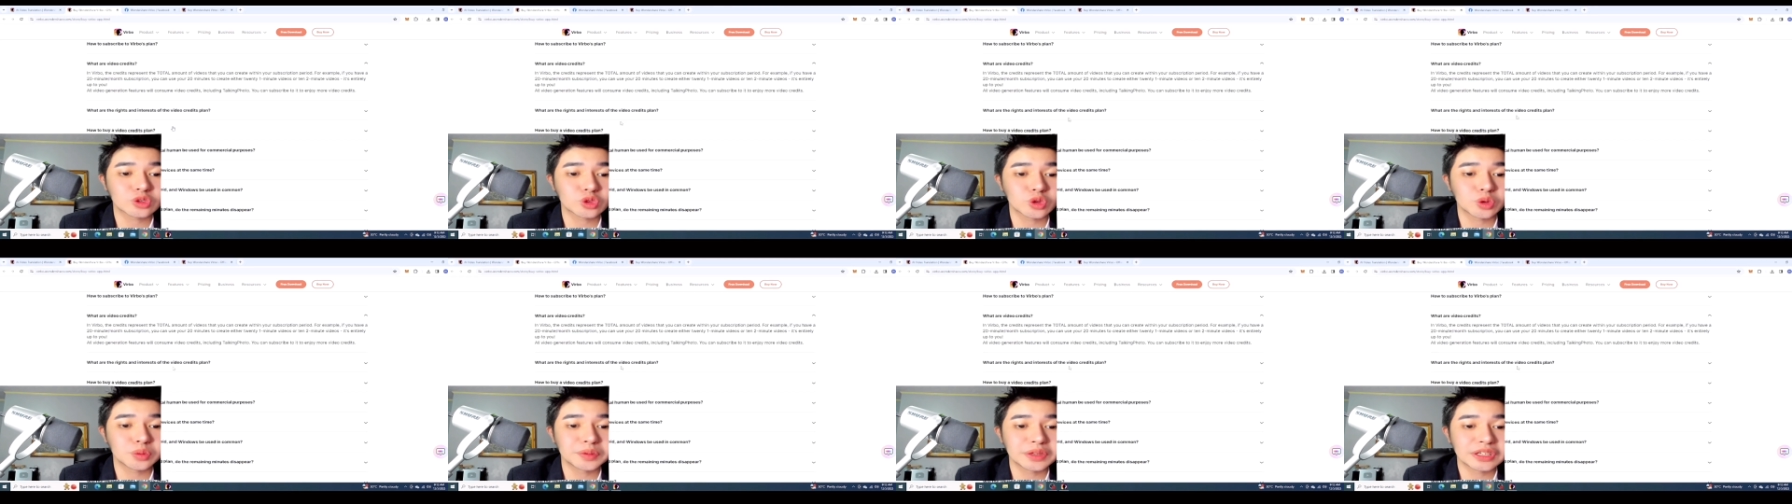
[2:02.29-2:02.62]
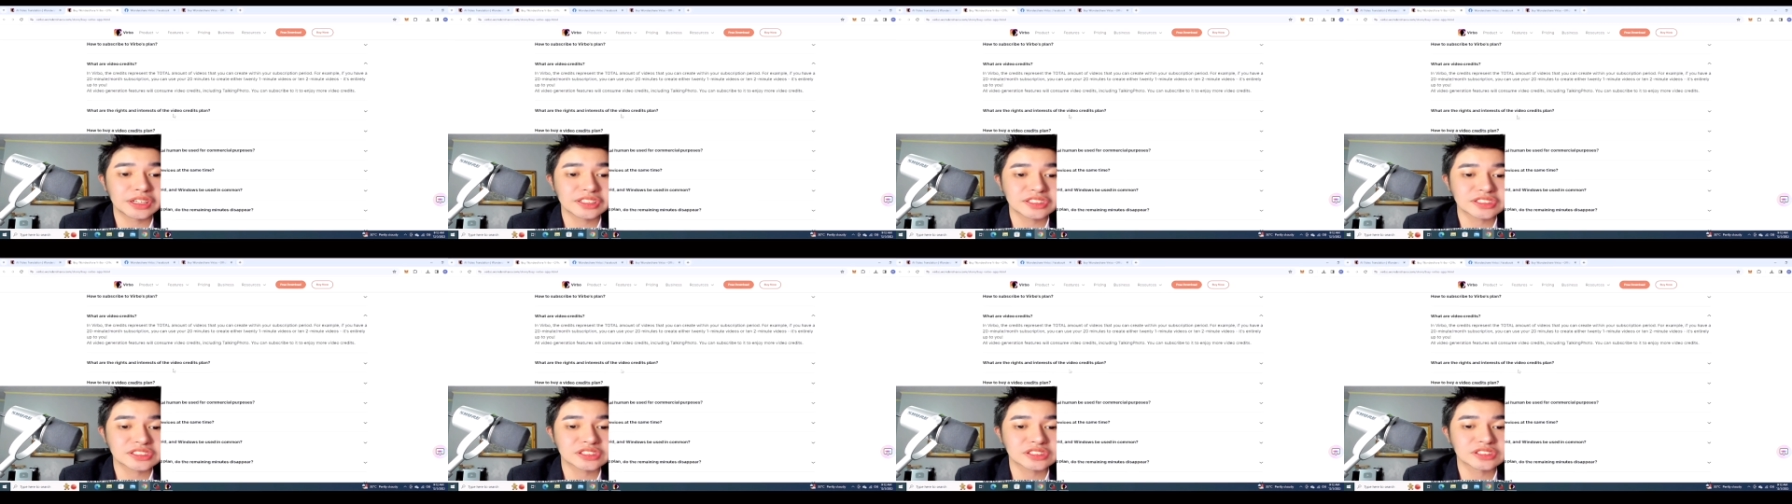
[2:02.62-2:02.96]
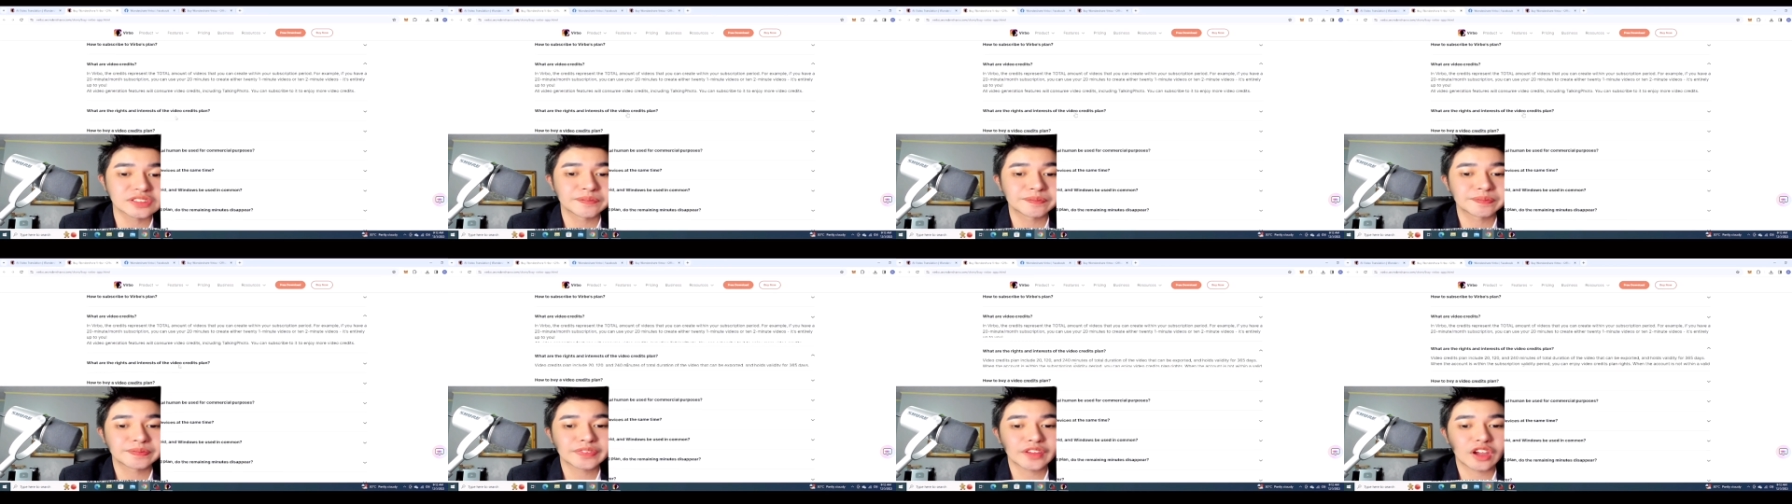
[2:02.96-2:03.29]
two minutes
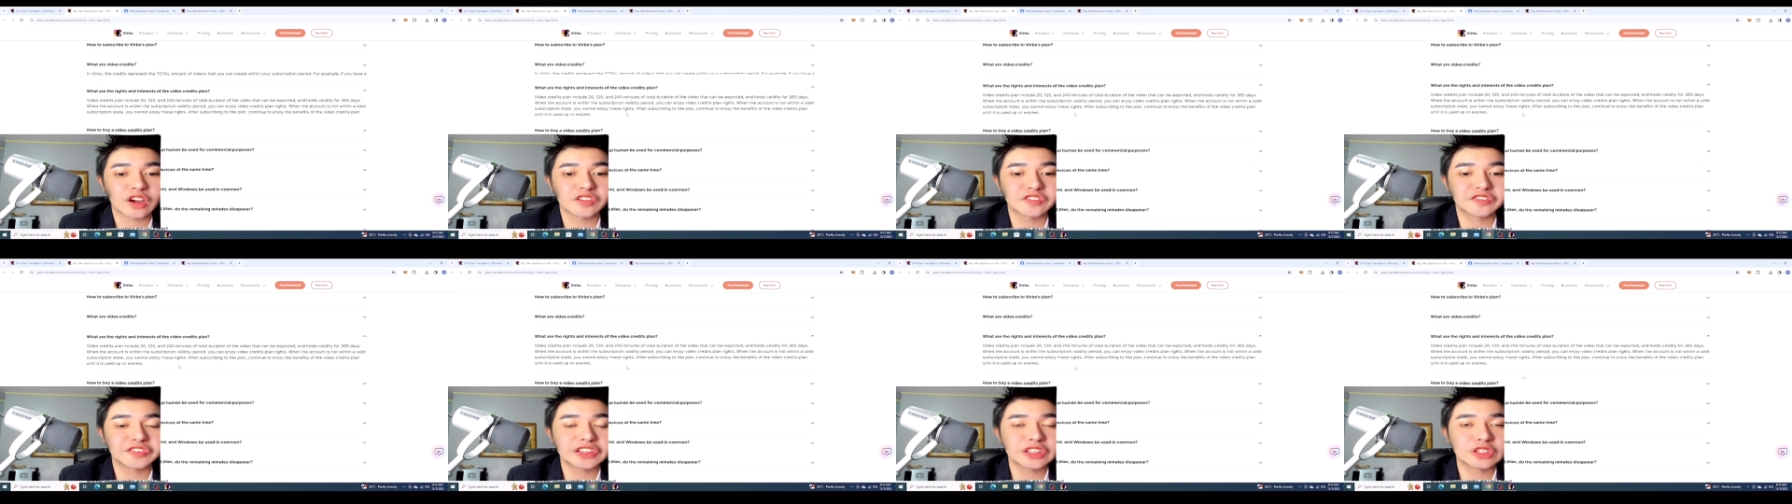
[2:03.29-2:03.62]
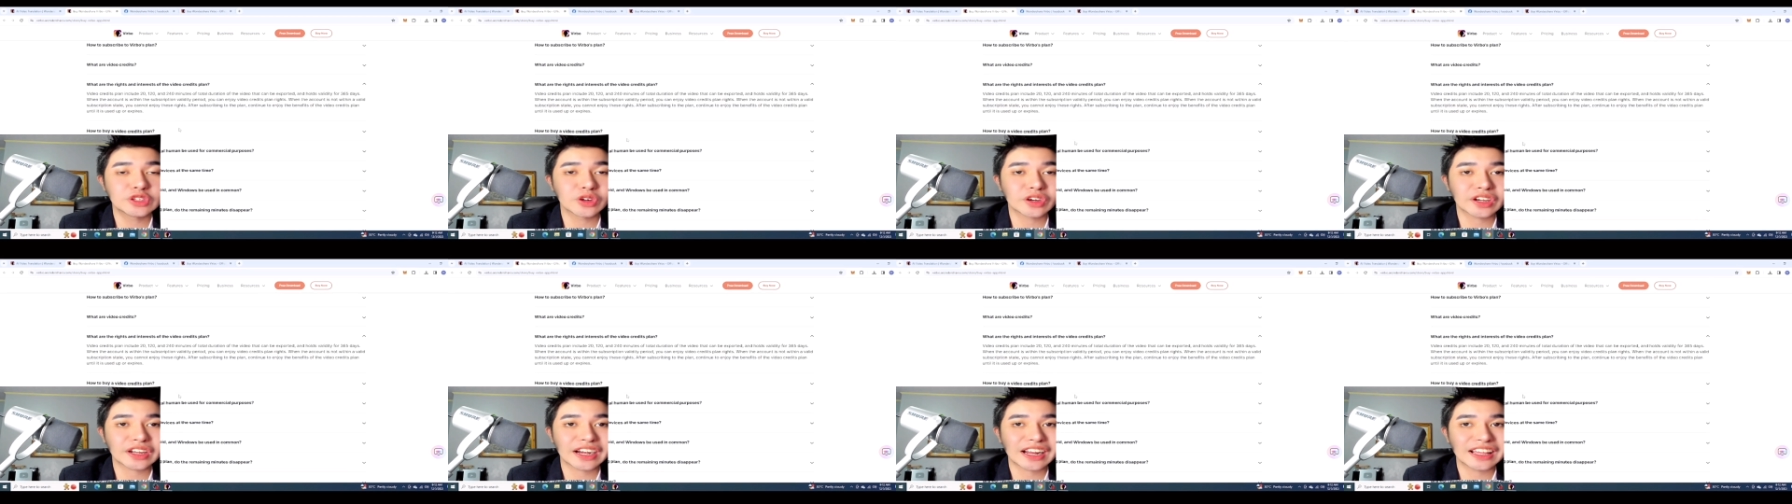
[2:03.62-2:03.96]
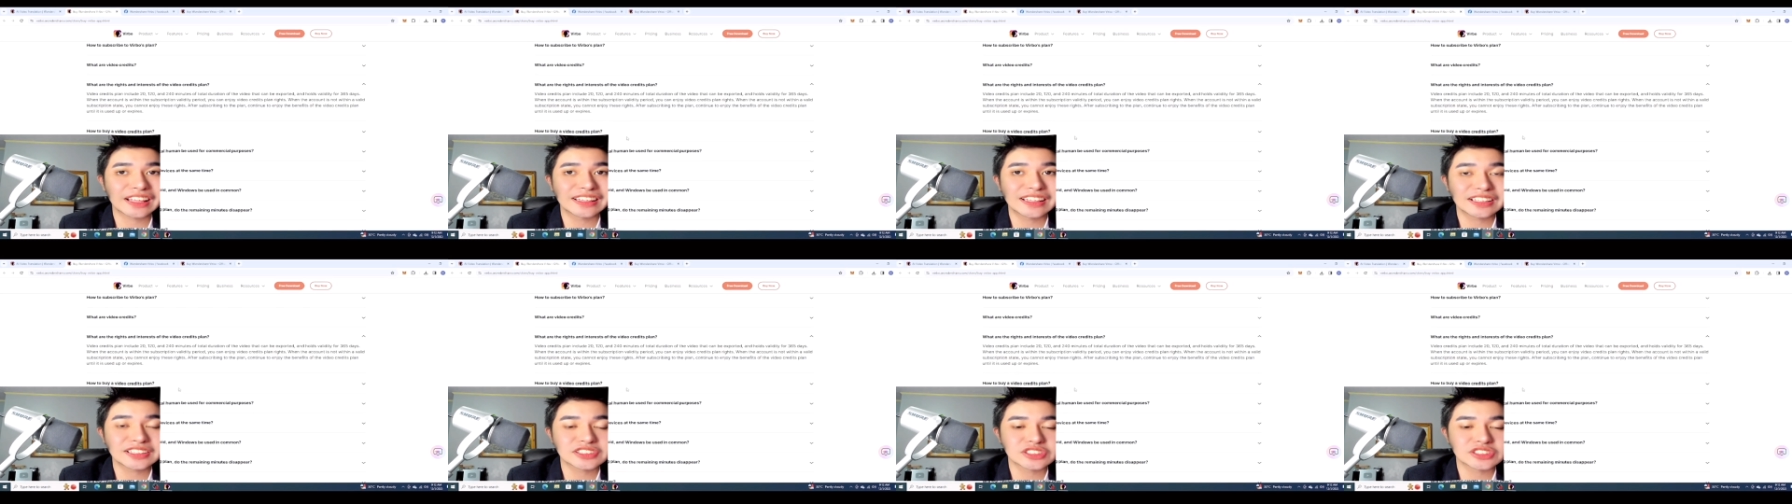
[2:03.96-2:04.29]
of video
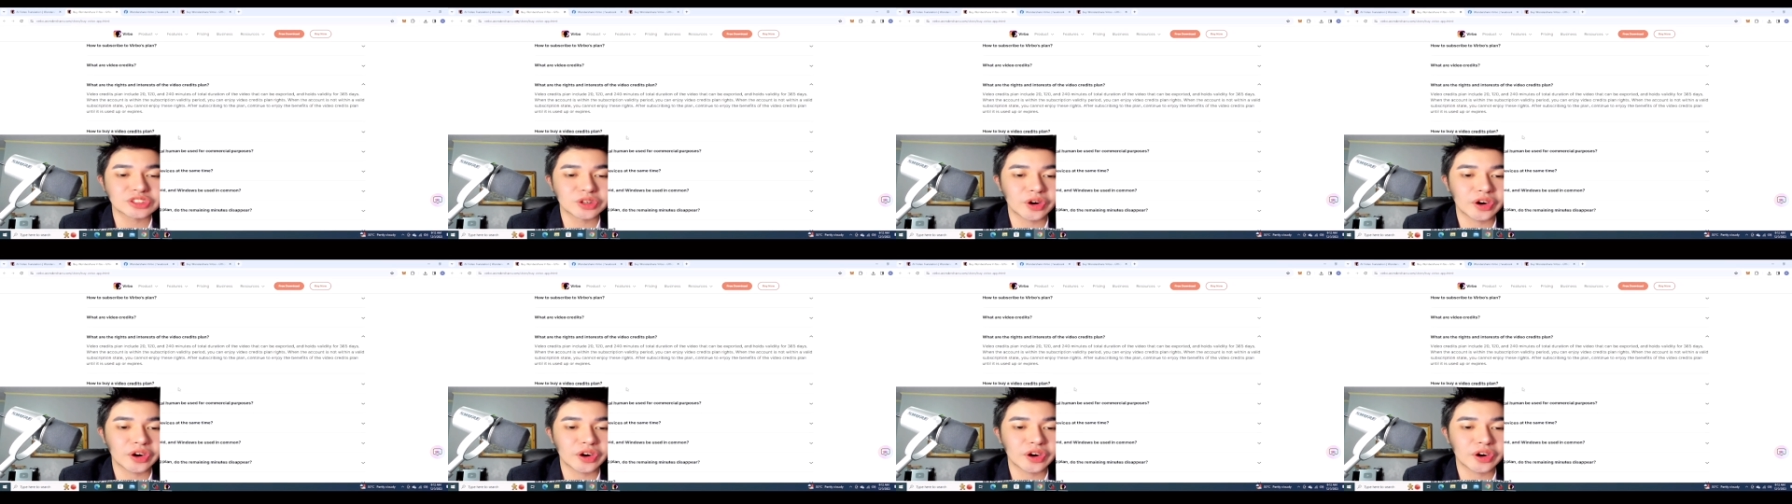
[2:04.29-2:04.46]
credits.